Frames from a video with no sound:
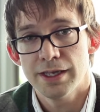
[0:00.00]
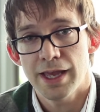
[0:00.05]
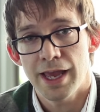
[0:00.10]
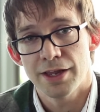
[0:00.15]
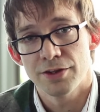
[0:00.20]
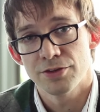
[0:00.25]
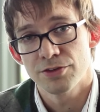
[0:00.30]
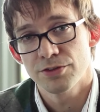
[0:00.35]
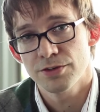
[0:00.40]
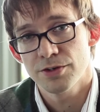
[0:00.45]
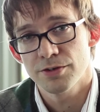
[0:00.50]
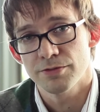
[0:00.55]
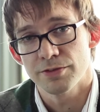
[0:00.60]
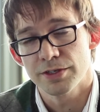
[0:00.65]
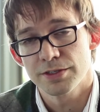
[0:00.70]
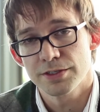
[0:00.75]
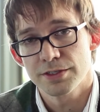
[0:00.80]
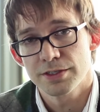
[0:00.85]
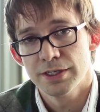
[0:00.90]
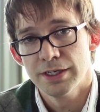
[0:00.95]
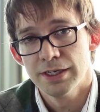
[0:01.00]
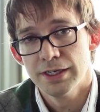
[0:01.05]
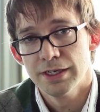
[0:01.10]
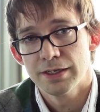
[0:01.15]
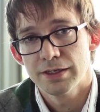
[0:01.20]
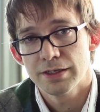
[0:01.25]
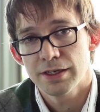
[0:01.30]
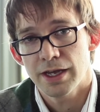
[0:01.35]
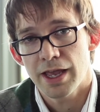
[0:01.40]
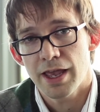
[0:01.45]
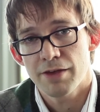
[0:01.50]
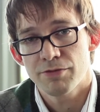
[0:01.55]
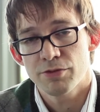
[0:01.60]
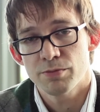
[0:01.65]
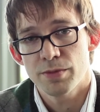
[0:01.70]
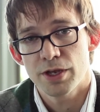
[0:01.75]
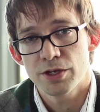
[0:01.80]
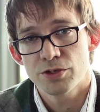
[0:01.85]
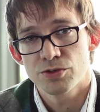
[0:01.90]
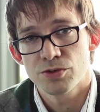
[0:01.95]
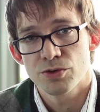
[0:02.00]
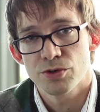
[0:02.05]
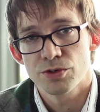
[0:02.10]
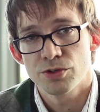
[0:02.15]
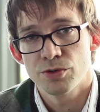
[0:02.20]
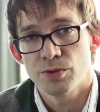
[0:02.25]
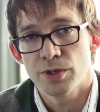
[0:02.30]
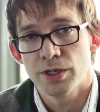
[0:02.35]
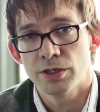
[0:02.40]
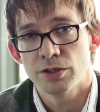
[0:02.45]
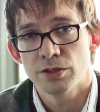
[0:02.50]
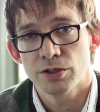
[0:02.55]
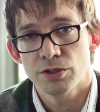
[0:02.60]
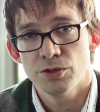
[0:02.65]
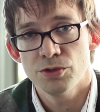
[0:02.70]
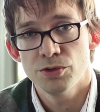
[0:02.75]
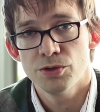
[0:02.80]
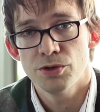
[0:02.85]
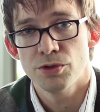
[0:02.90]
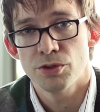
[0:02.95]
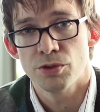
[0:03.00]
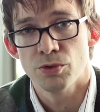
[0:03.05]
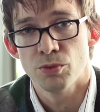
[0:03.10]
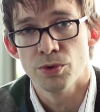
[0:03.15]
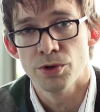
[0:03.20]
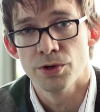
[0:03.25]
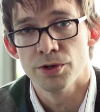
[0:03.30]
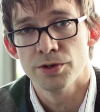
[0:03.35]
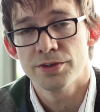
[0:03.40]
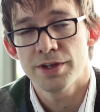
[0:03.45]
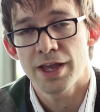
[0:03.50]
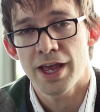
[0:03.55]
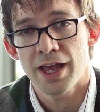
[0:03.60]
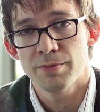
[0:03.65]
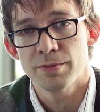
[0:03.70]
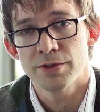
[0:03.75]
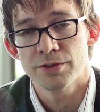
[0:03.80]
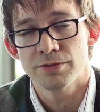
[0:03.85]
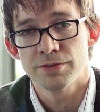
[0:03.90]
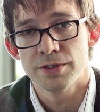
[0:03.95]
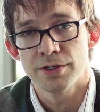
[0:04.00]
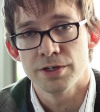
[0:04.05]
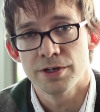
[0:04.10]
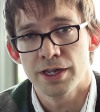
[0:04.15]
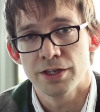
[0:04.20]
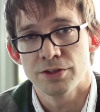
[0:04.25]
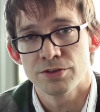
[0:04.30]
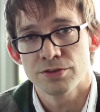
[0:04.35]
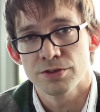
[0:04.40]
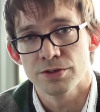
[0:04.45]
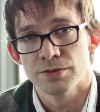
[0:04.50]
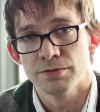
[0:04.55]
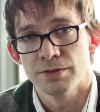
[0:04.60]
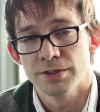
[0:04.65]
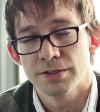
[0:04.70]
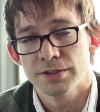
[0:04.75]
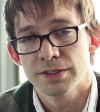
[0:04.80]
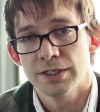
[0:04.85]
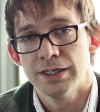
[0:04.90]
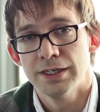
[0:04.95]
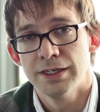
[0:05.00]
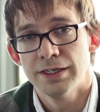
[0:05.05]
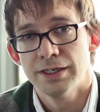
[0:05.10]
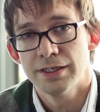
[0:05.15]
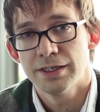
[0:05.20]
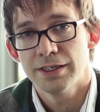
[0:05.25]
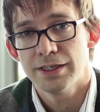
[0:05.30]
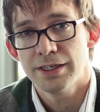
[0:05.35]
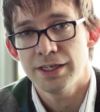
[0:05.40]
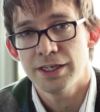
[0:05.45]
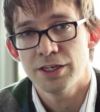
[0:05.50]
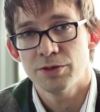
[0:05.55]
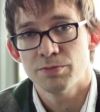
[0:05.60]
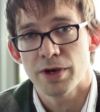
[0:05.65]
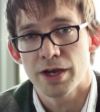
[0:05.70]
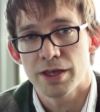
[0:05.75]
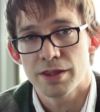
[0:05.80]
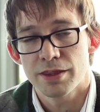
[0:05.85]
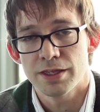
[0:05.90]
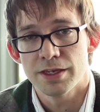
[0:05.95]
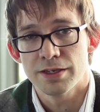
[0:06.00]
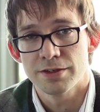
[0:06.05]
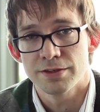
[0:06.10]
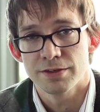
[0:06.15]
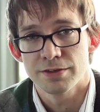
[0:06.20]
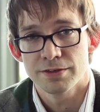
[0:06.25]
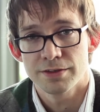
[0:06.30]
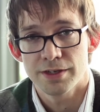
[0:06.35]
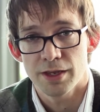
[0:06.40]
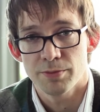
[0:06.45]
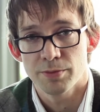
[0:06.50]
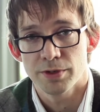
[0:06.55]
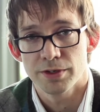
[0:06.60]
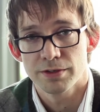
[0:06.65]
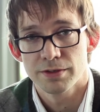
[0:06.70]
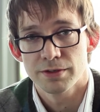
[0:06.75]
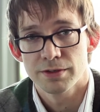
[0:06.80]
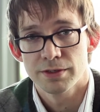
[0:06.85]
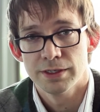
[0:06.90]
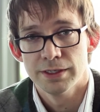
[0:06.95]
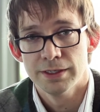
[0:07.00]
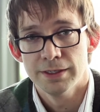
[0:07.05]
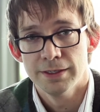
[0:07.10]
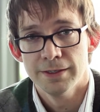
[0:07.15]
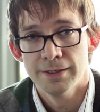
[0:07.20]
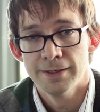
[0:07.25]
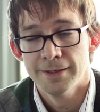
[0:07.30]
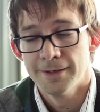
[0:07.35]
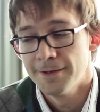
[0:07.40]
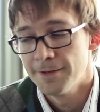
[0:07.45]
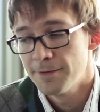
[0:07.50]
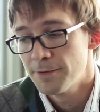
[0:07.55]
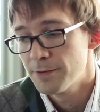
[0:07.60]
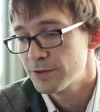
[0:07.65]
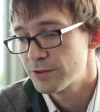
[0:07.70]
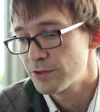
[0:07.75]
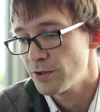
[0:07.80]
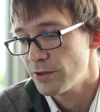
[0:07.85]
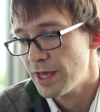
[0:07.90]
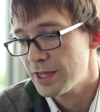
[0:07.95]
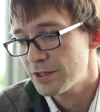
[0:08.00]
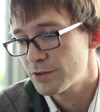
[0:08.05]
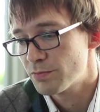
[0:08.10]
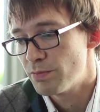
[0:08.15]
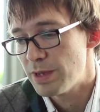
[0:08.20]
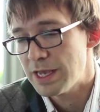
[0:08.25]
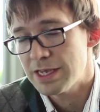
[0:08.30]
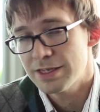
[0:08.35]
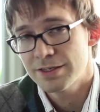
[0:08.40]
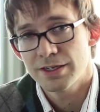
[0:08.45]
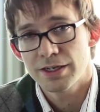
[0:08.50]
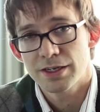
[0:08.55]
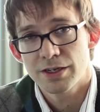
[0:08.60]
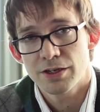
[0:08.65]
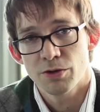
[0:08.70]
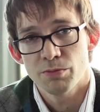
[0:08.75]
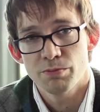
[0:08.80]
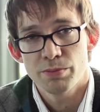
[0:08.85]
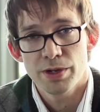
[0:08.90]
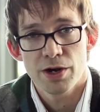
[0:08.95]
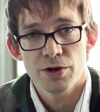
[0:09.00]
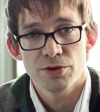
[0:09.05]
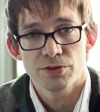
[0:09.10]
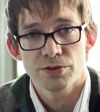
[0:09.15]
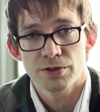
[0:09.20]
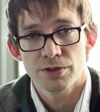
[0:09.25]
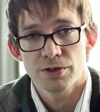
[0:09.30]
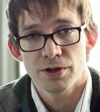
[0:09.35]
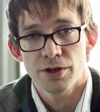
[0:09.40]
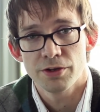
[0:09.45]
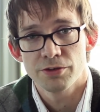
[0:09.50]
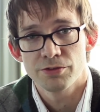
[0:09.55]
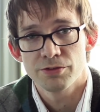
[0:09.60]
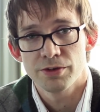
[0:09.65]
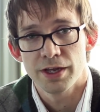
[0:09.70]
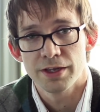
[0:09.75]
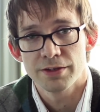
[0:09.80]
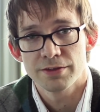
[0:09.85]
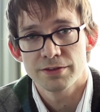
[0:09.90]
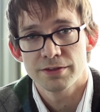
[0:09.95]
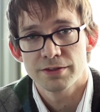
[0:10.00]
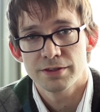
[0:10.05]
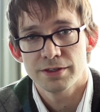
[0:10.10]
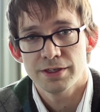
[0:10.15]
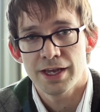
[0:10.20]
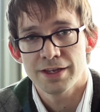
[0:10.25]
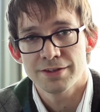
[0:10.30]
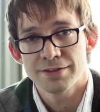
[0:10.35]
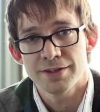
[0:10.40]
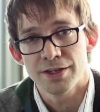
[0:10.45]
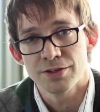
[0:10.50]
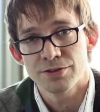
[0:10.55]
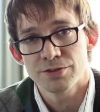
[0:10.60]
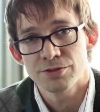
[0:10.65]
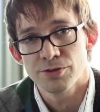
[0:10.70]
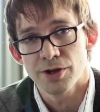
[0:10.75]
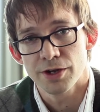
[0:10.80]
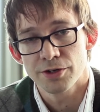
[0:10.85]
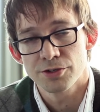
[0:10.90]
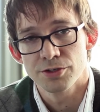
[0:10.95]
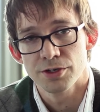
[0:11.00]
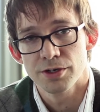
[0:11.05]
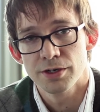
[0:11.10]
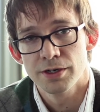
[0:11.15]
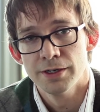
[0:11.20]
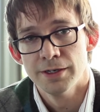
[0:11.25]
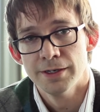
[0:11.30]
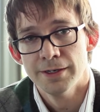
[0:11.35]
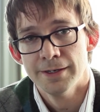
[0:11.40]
and service, I have to make sure to include the words atmosphere and service in my thesis statement. So that's basic comparison-contrast essay structure.